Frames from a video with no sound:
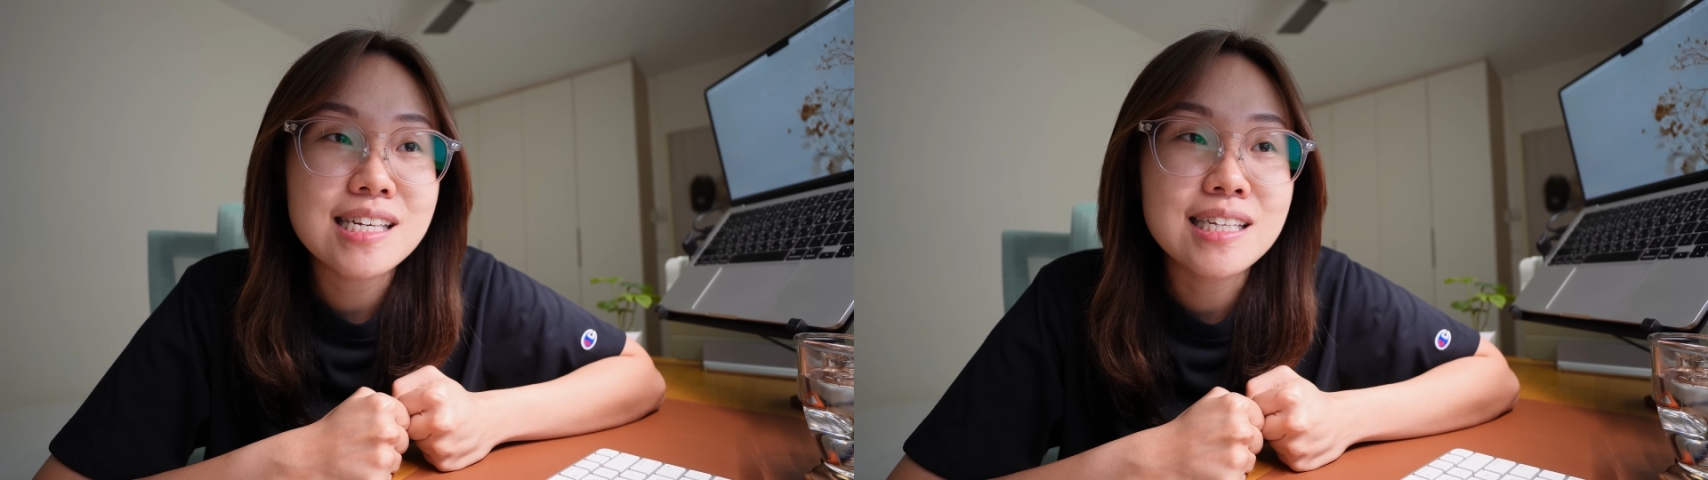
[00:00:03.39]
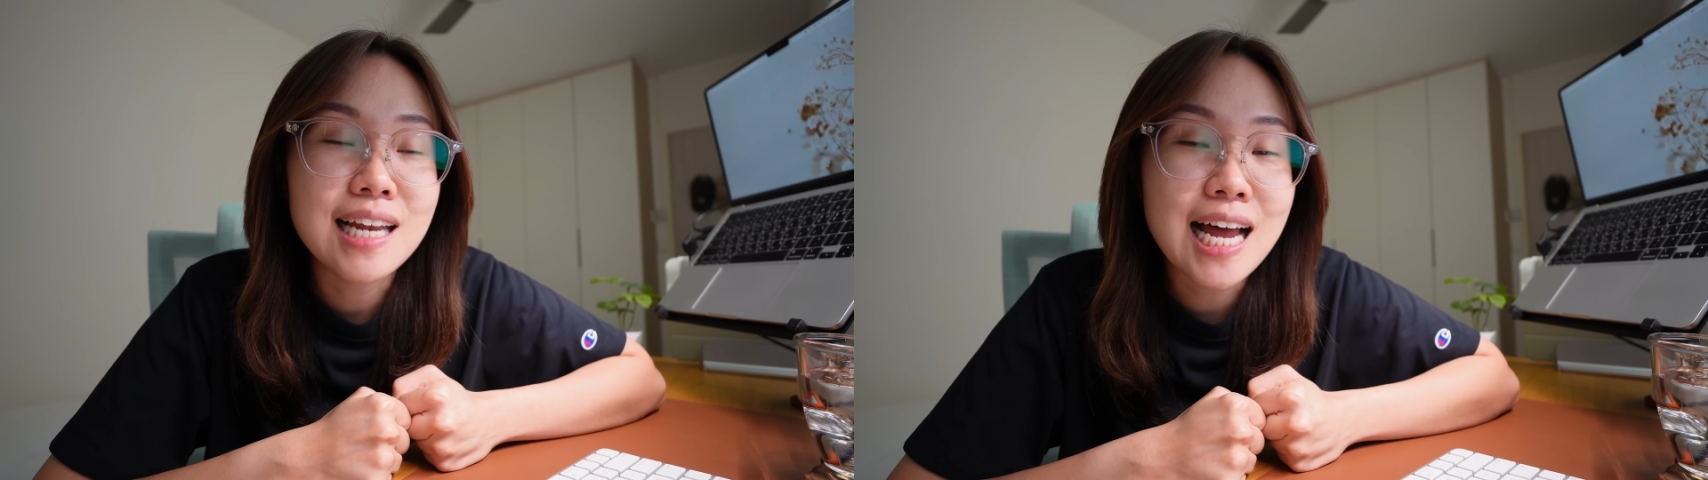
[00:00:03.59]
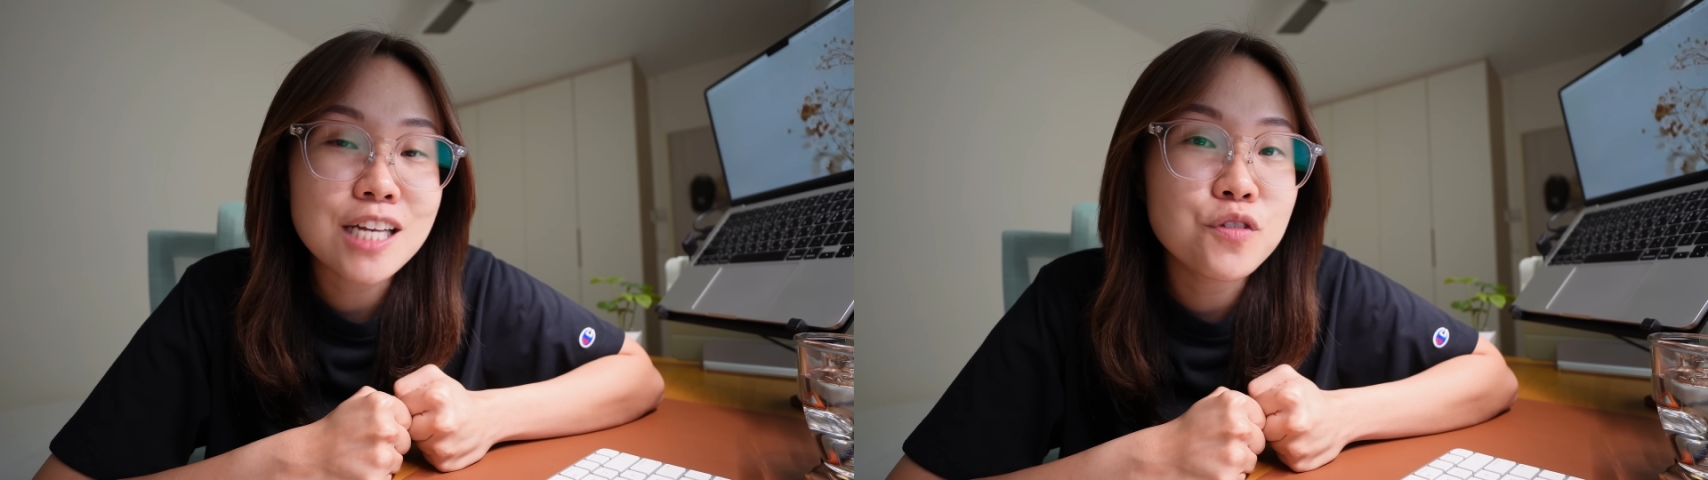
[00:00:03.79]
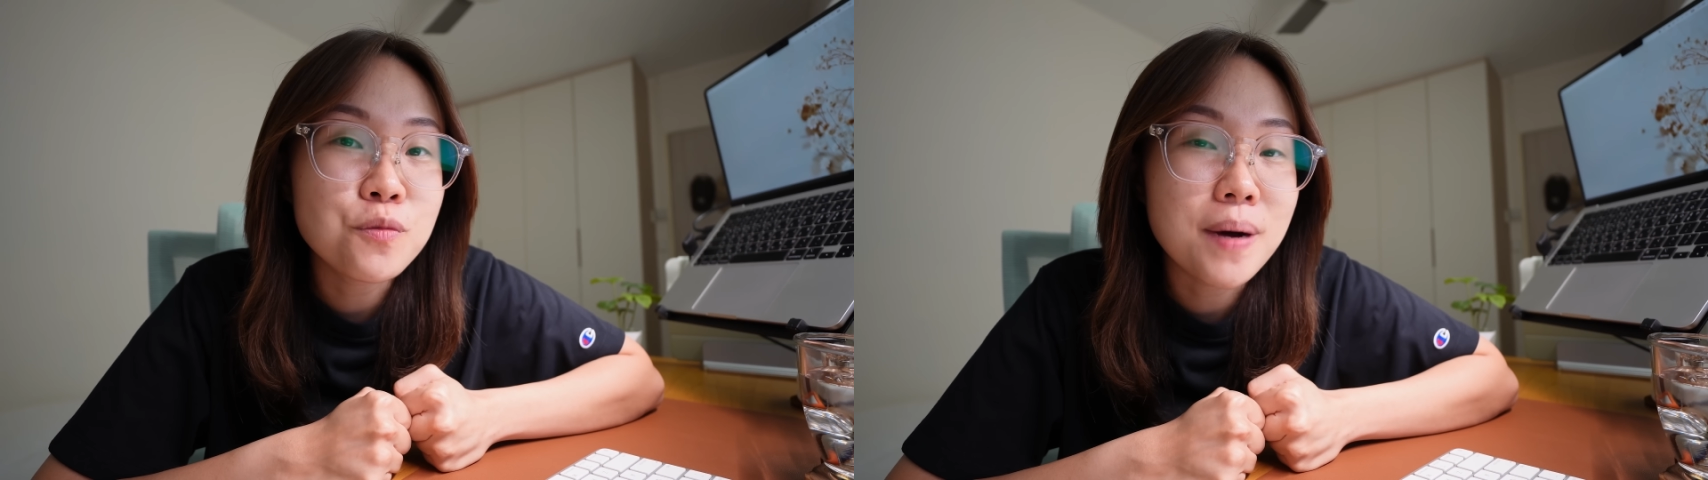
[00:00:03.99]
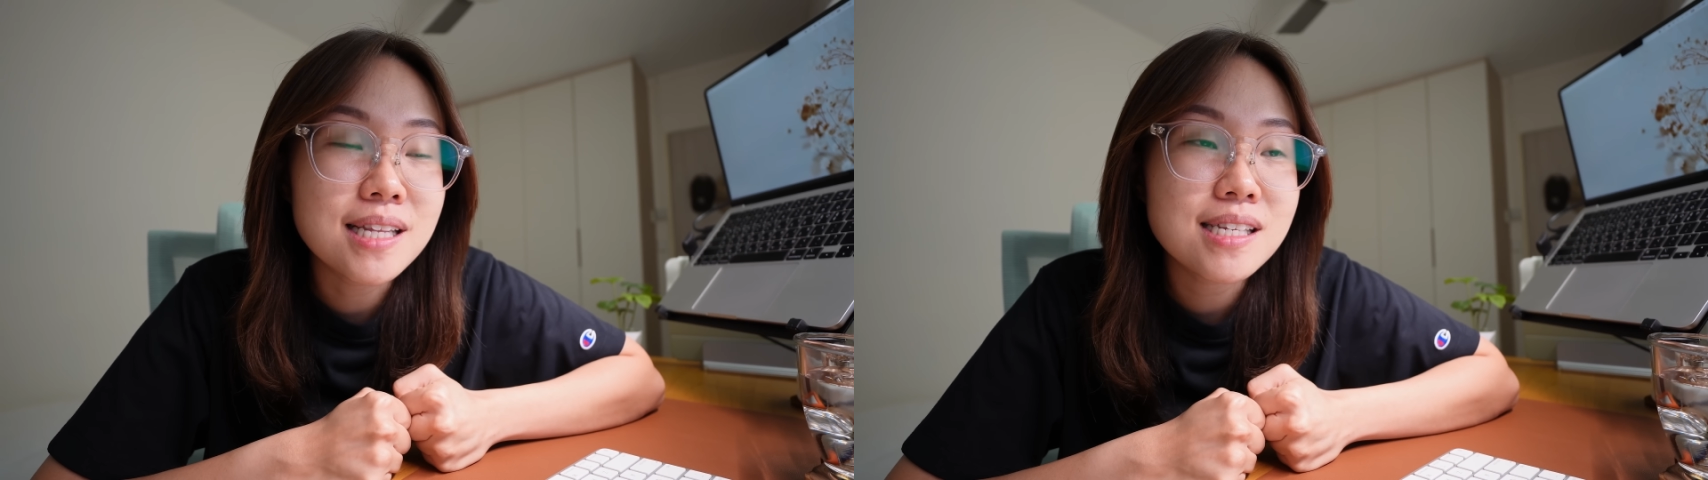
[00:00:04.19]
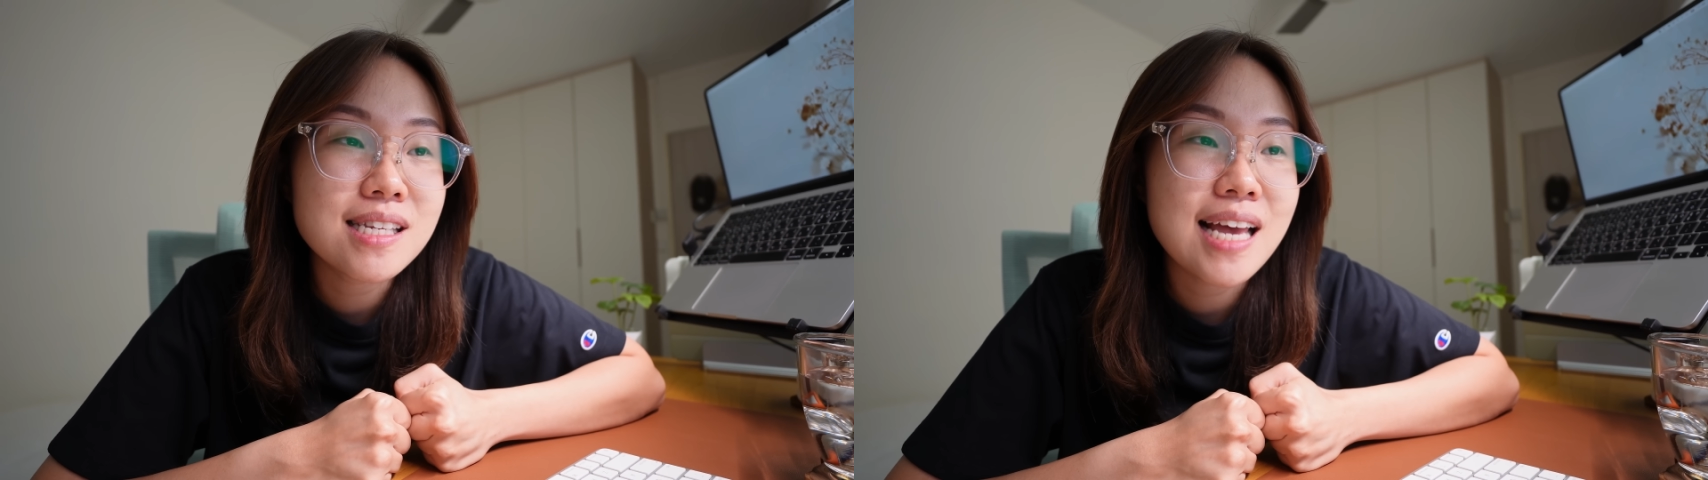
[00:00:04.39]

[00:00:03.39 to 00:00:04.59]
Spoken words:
in the last few months